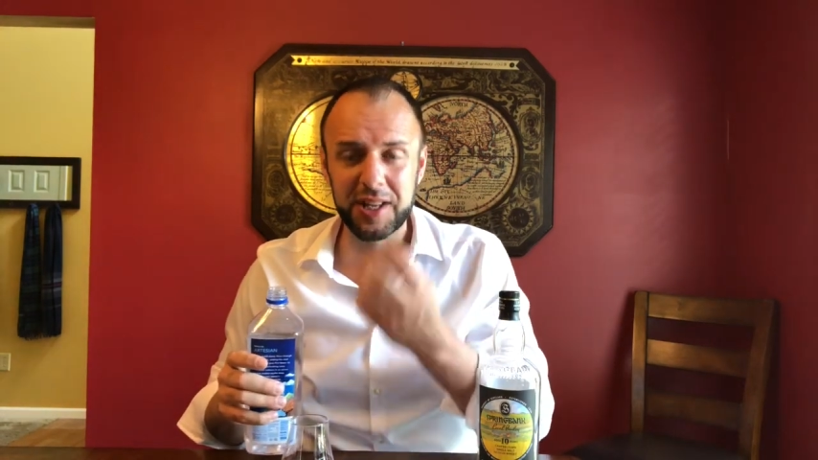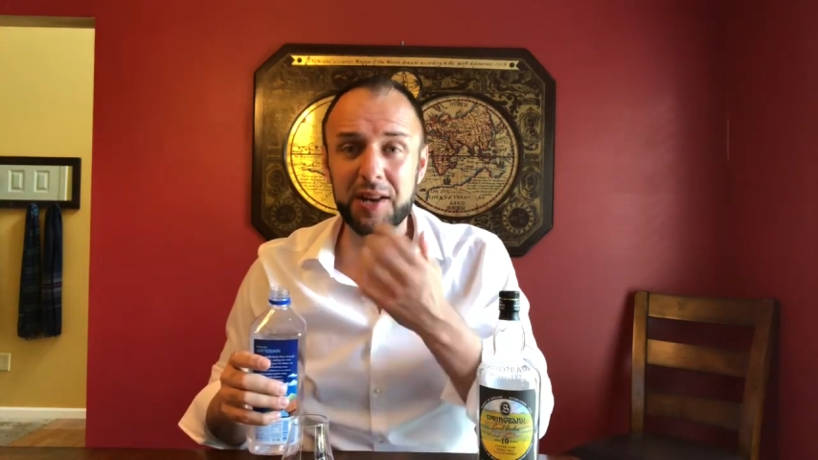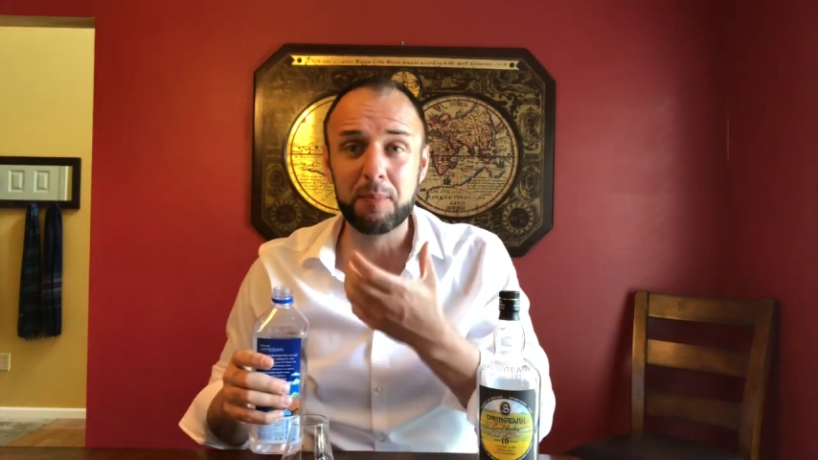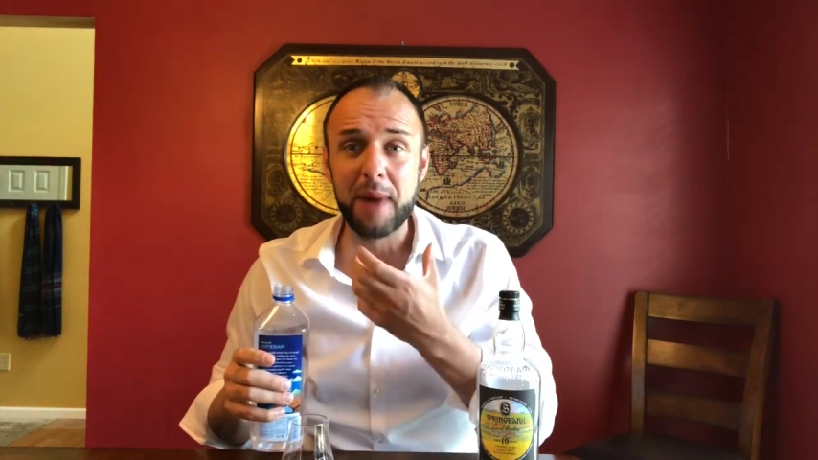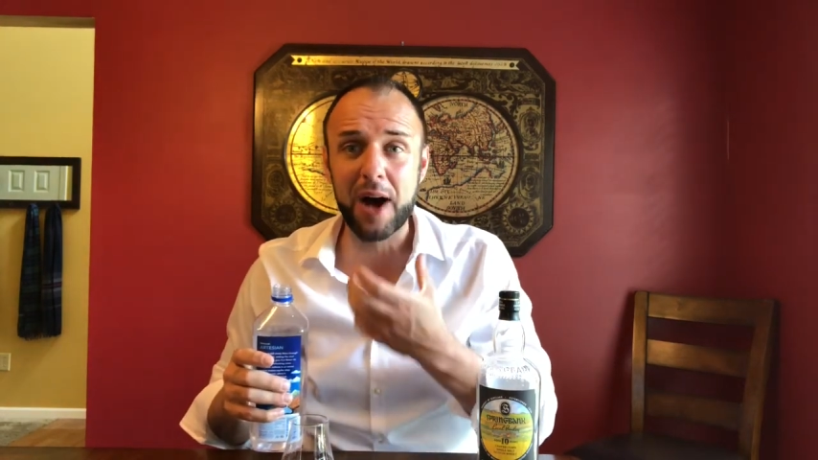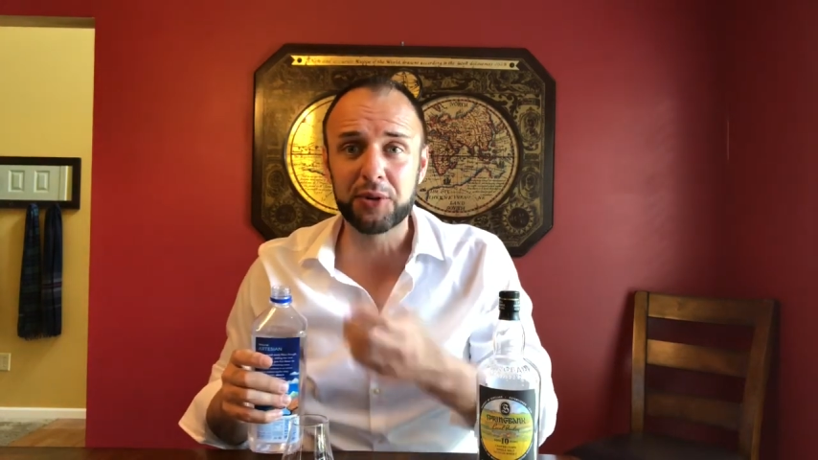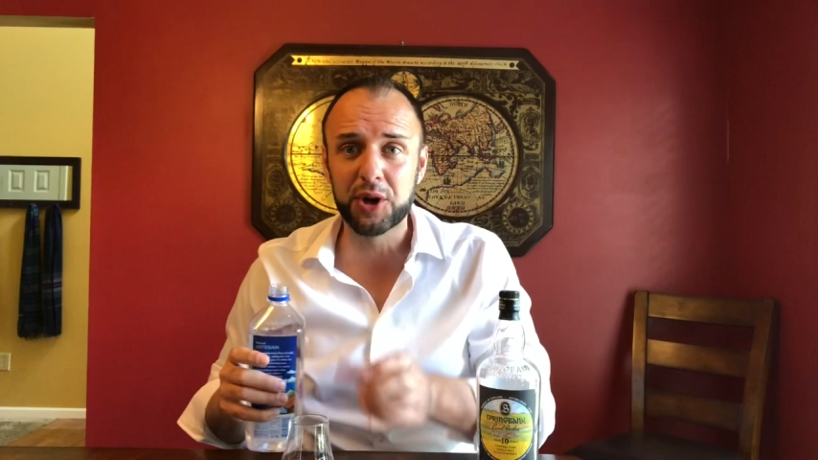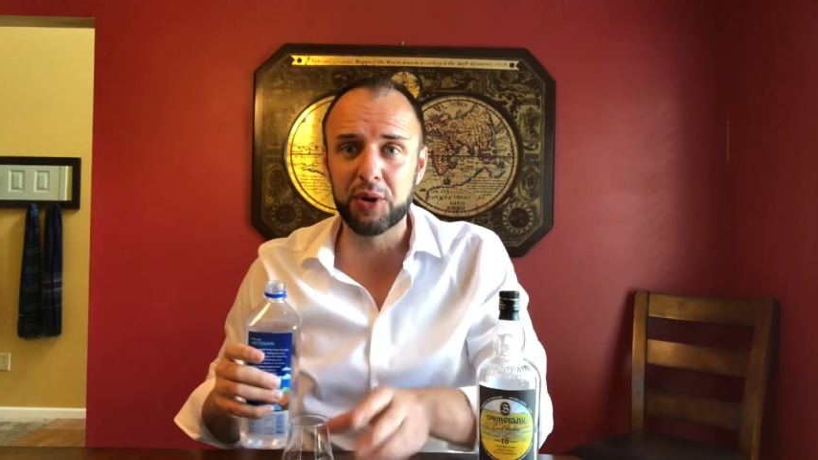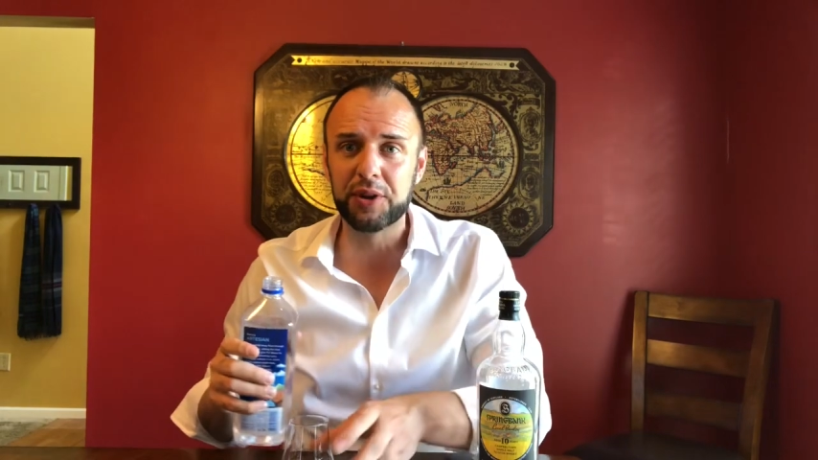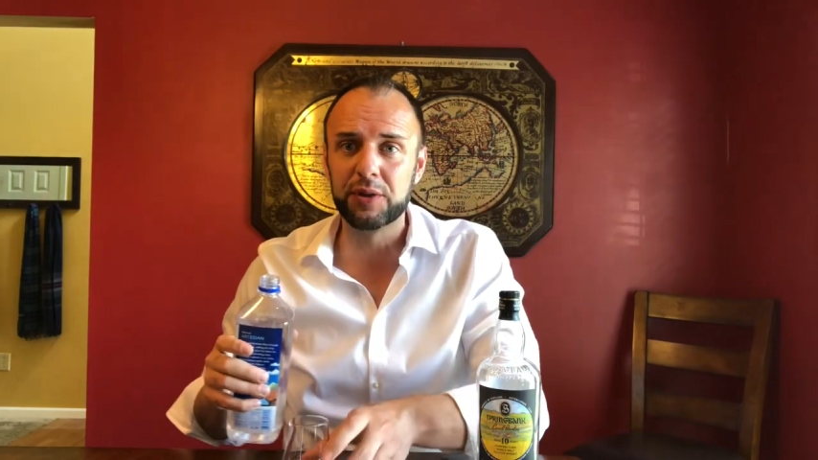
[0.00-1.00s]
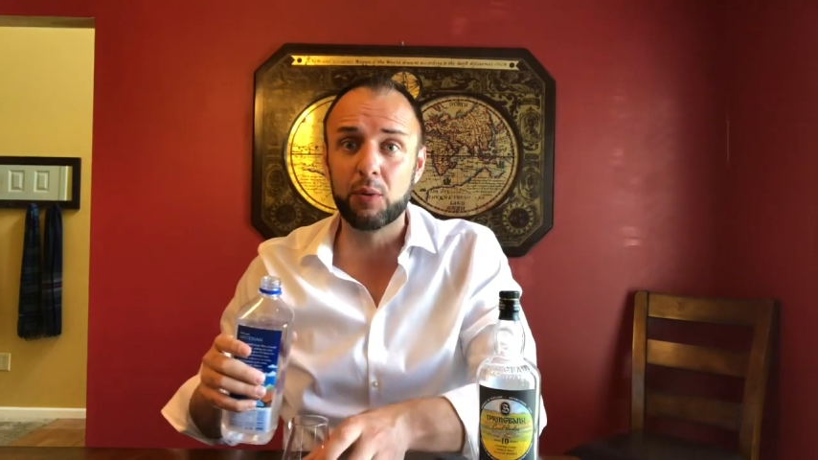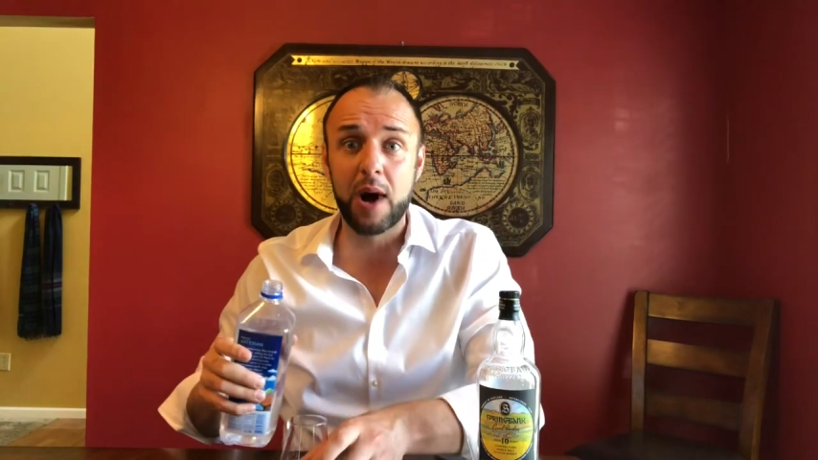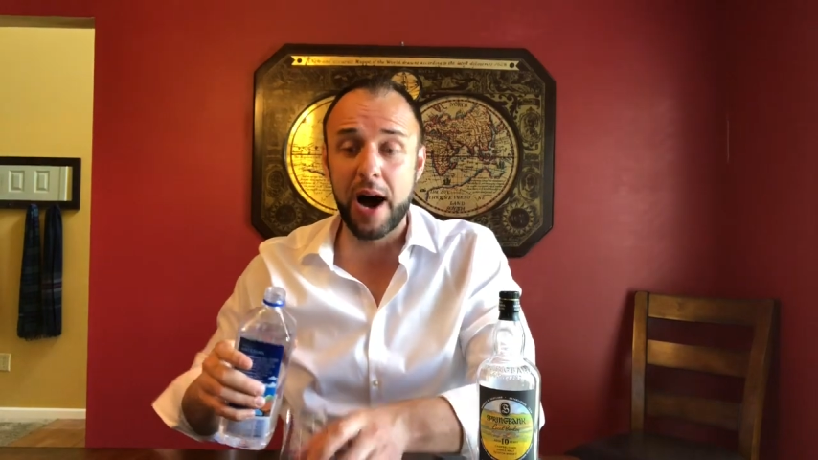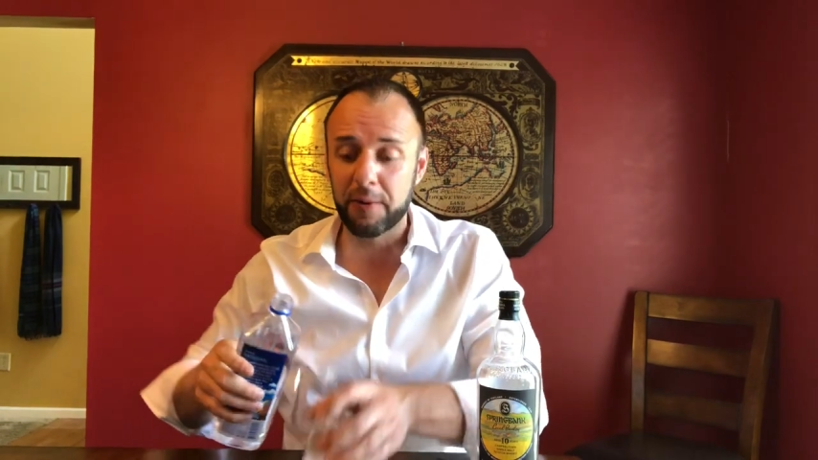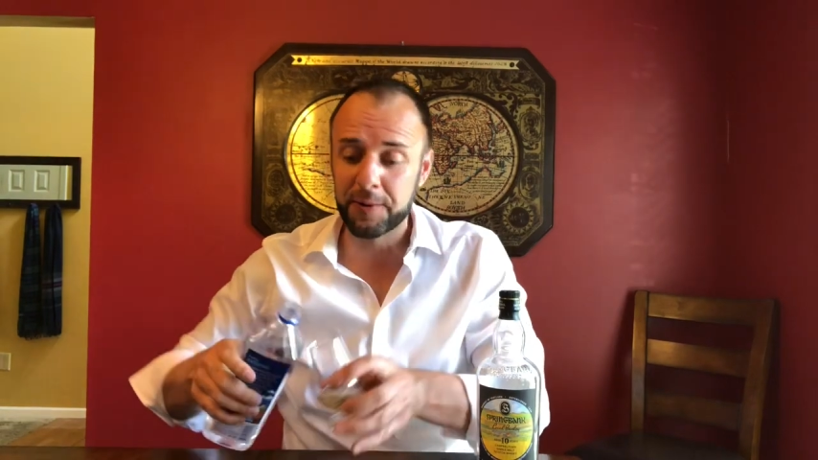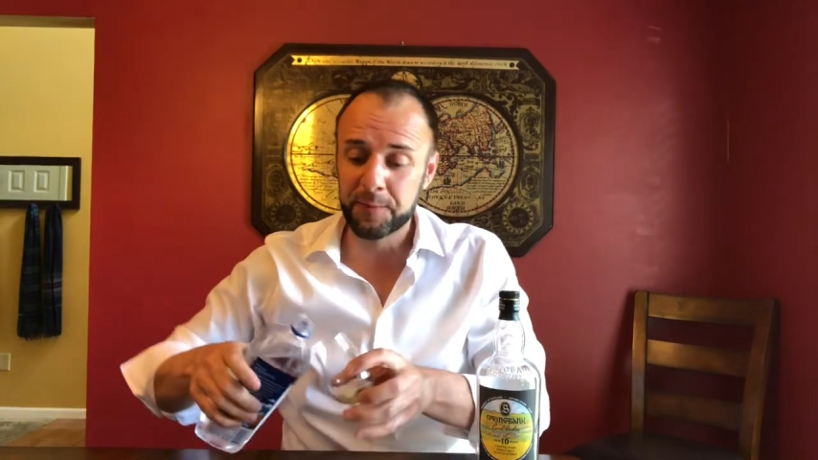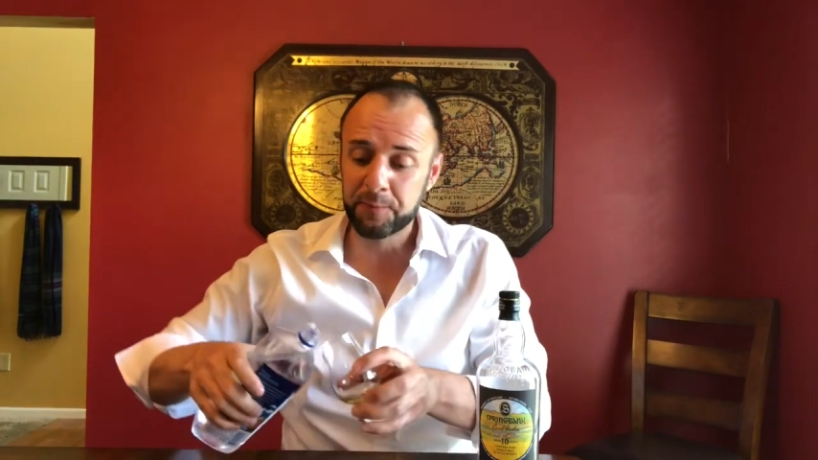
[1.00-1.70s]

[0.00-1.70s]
and mouth coating. Wow.